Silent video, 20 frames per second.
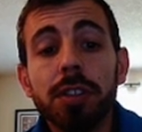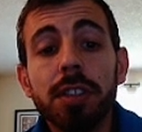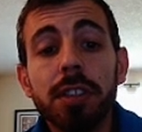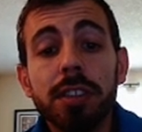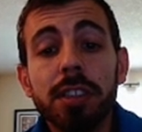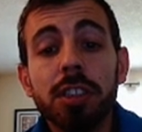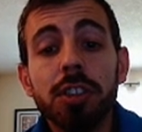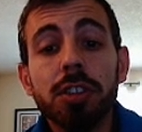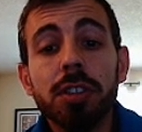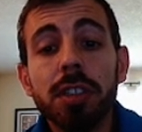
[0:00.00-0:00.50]

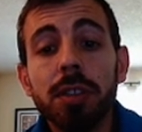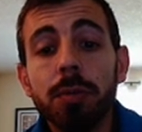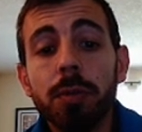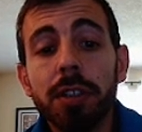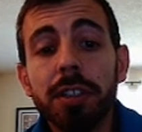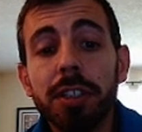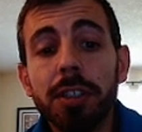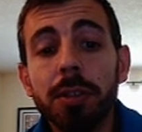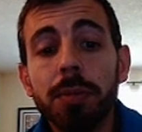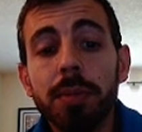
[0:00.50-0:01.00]
essentially
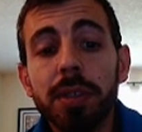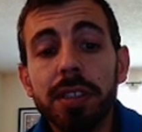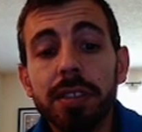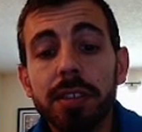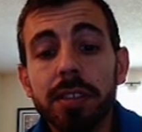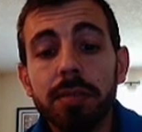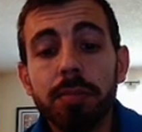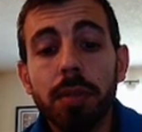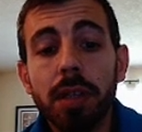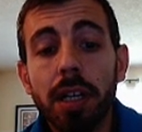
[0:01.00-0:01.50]
running your
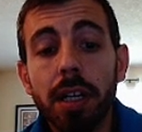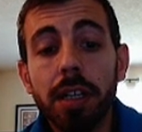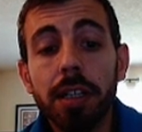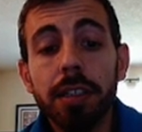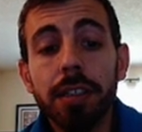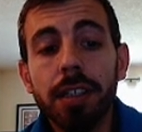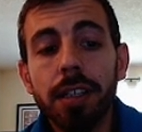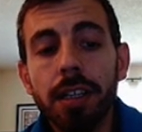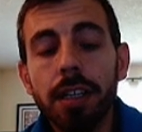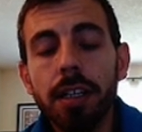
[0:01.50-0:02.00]
business
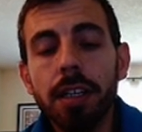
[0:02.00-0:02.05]
blind.